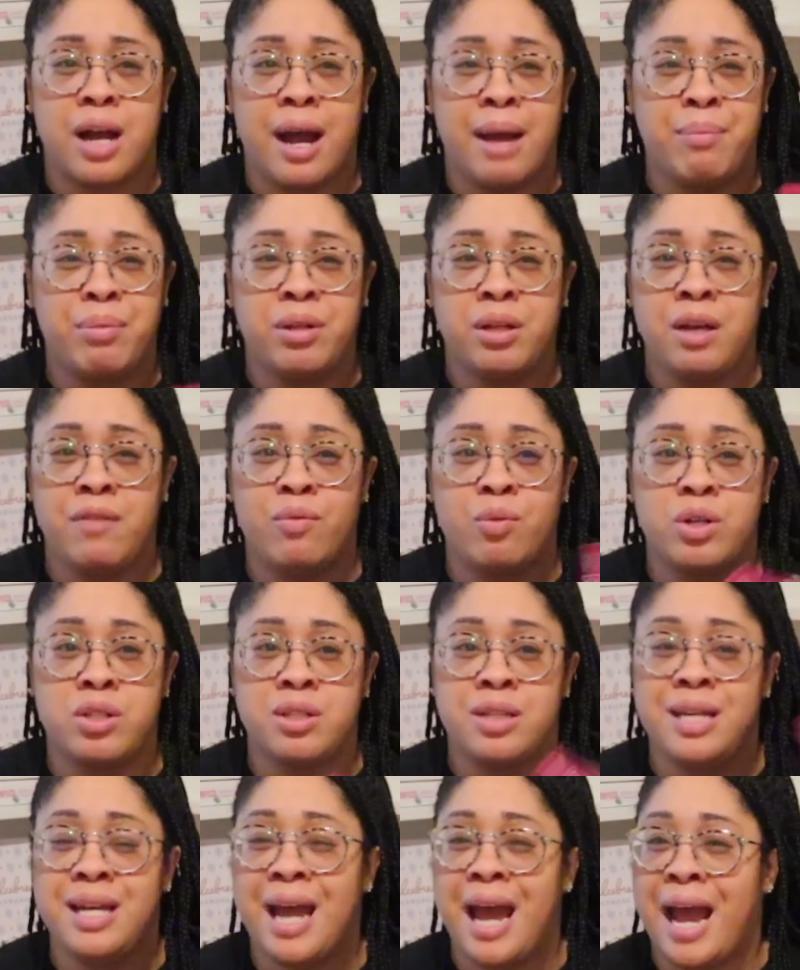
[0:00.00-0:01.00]
I believe, was
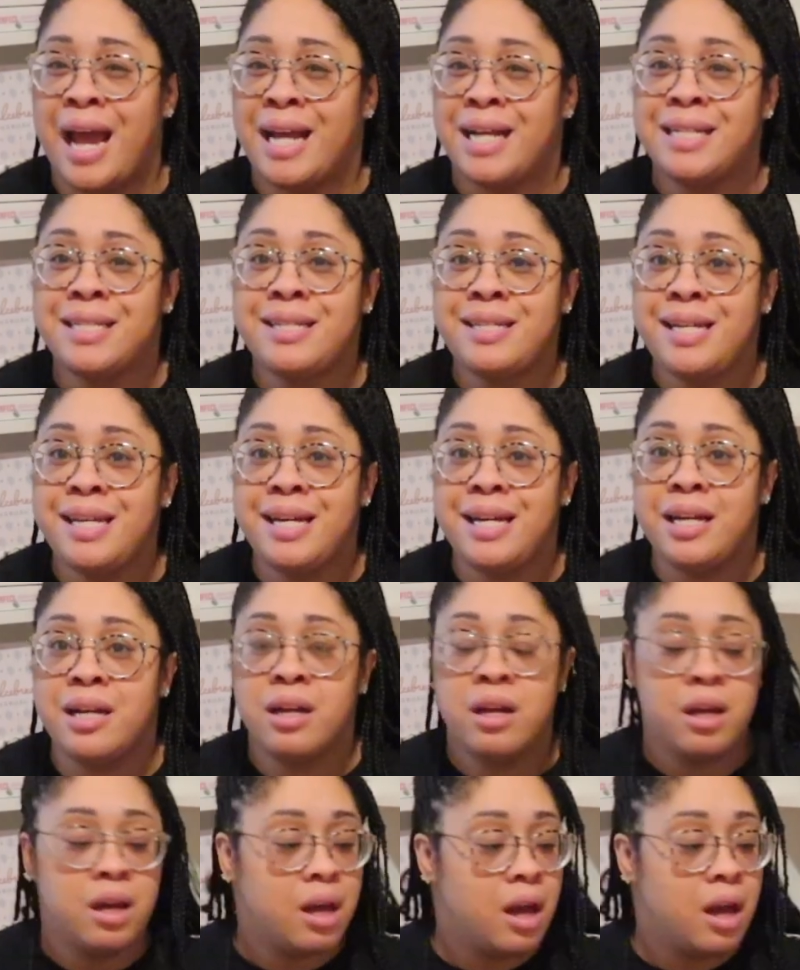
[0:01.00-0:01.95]
the ending.